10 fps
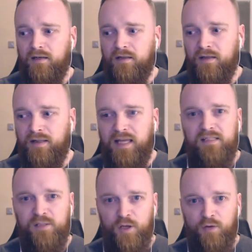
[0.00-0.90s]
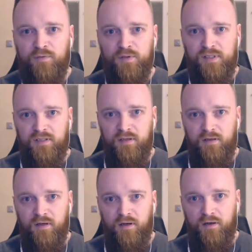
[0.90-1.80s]
that they serve us
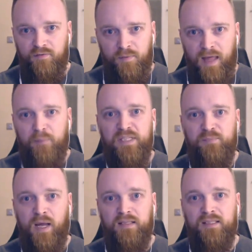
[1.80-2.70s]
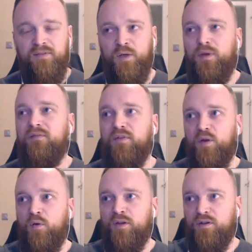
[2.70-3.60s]
from that perspective. So even
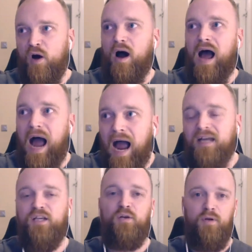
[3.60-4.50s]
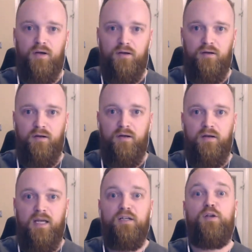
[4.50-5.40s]
though they're not accurate
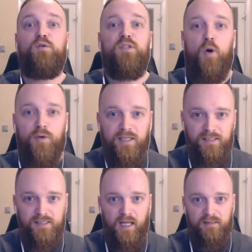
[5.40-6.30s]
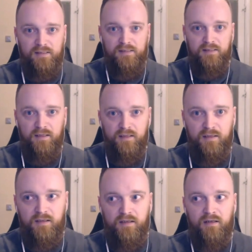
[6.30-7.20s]
in a Newtonian sense,
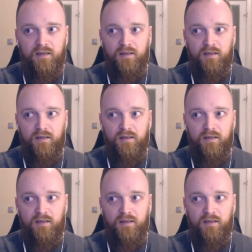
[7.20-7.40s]
mm.